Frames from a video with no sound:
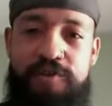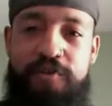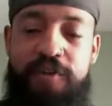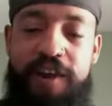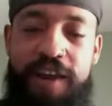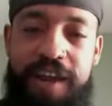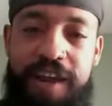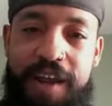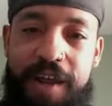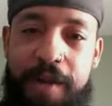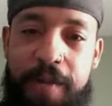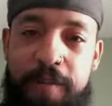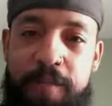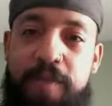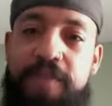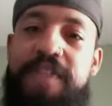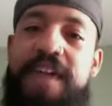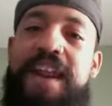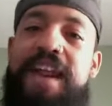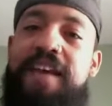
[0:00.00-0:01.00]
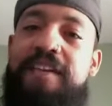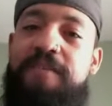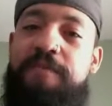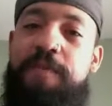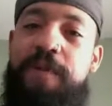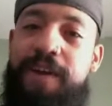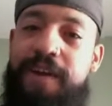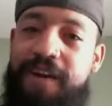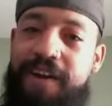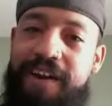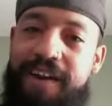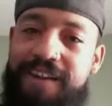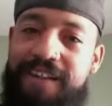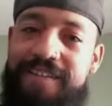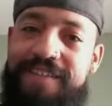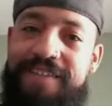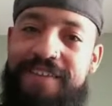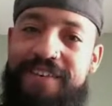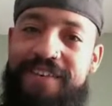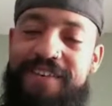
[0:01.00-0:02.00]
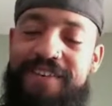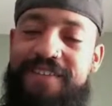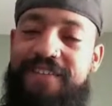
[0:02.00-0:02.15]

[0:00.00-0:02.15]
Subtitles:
drink, but that experience too.